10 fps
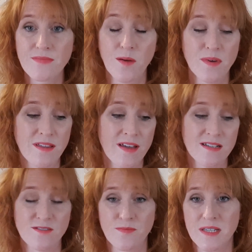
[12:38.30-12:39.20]
whether
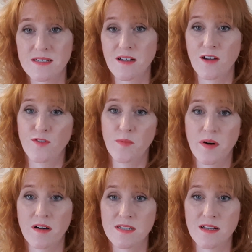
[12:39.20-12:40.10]
that's from this life or
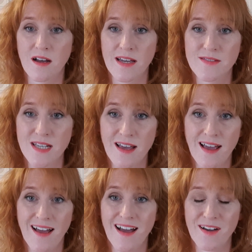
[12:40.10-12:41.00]
past lives.
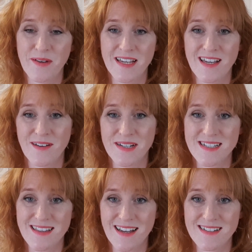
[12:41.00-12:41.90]
We can go
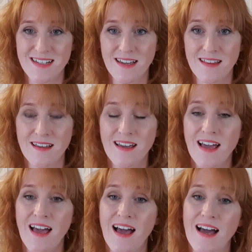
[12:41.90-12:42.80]
into that together.
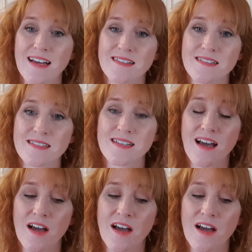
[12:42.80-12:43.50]
And